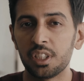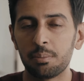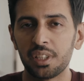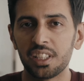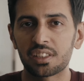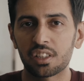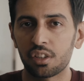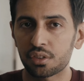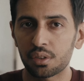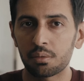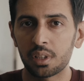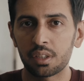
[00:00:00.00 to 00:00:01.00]
DPs
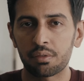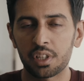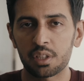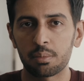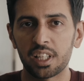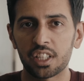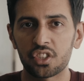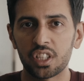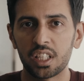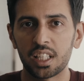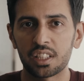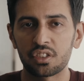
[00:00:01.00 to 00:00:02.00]
also run a fresh black
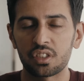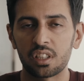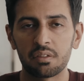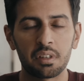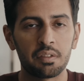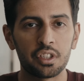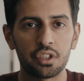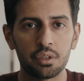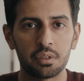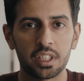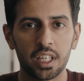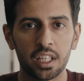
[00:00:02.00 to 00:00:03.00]
shade at the start of every
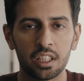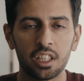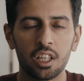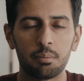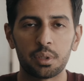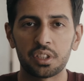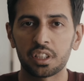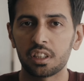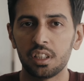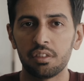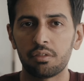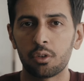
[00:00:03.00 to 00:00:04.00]
shoot day,
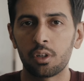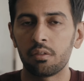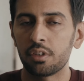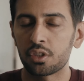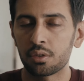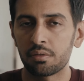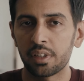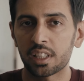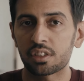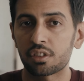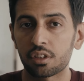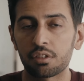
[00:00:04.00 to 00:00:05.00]
particularly for visual
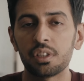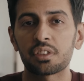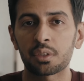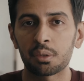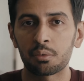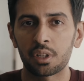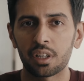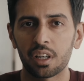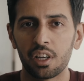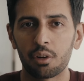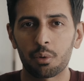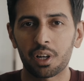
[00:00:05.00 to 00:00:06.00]
effects or green screen work
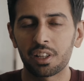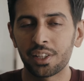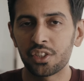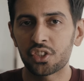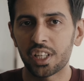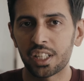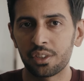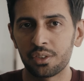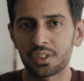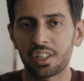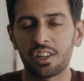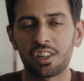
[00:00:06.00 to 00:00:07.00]
where clean
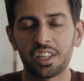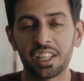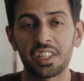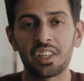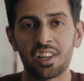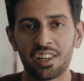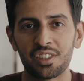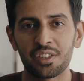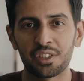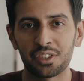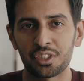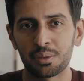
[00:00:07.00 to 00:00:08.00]
shadows are a
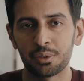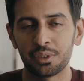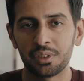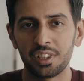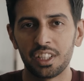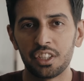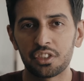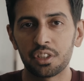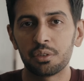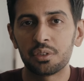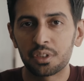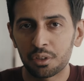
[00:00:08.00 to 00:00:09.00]
non-negotiable.
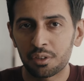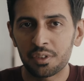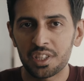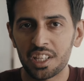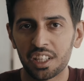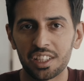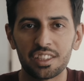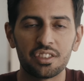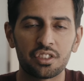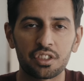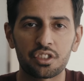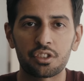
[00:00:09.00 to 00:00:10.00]
So don't overthink it,
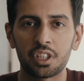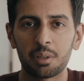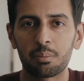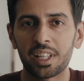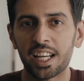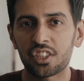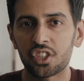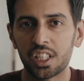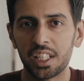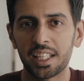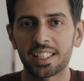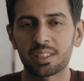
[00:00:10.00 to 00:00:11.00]
just treat black
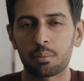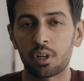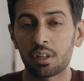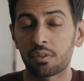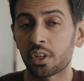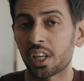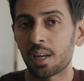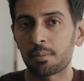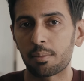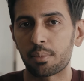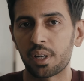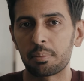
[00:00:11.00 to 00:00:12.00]
shading as a part of your
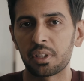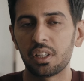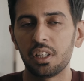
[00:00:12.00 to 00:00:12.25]
camera prep.